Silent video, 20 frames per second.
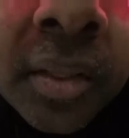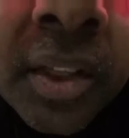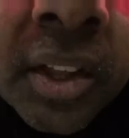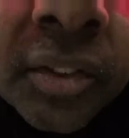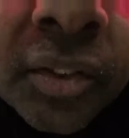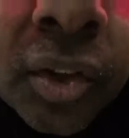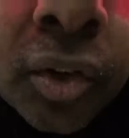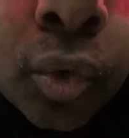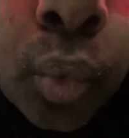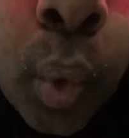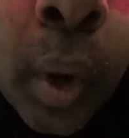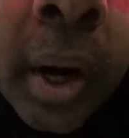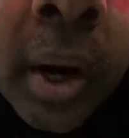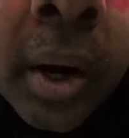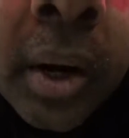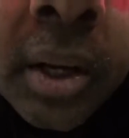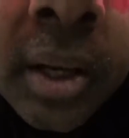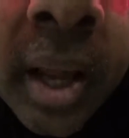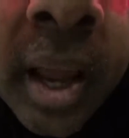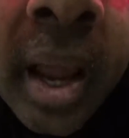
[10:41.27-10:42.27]
This is
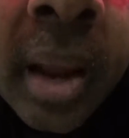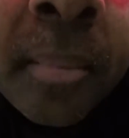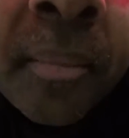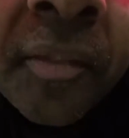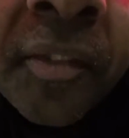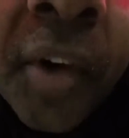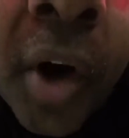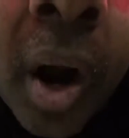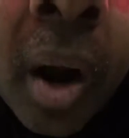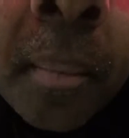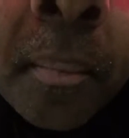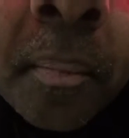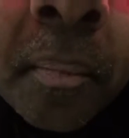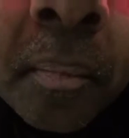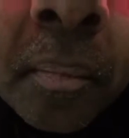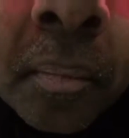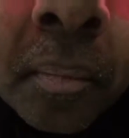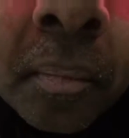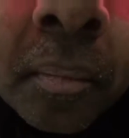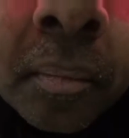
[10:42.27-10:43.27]
where it came
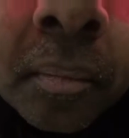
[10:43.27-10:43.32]
from.